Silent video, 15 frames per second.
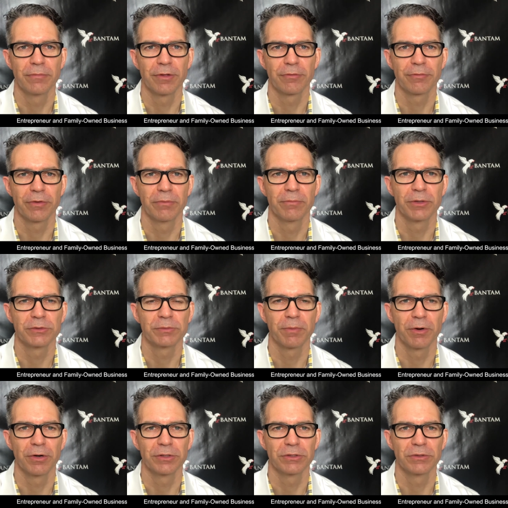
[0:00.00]
for the most
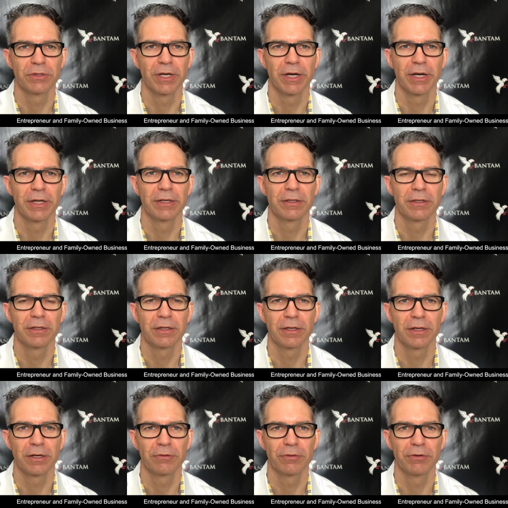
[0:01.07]
part, do not
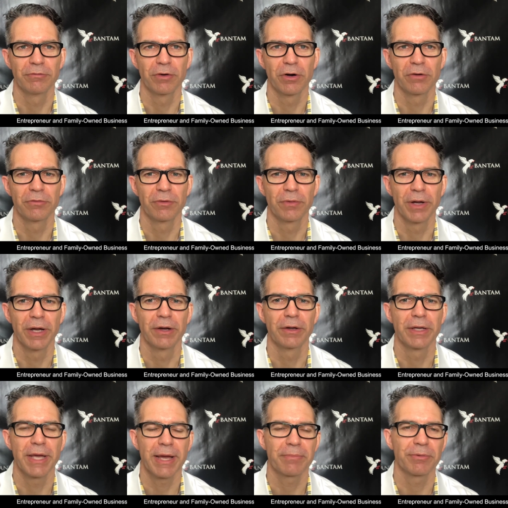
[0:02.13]
revolve around
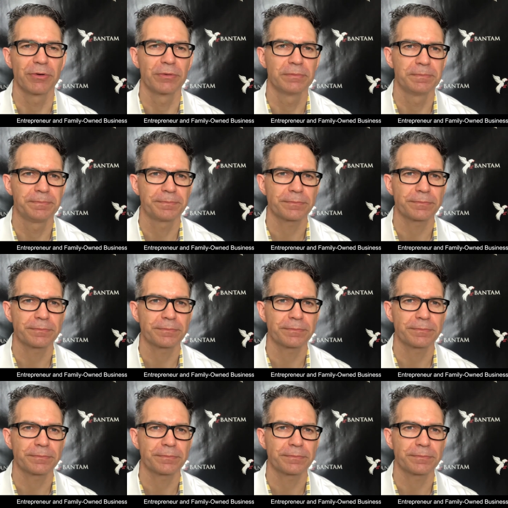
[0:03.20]
capital.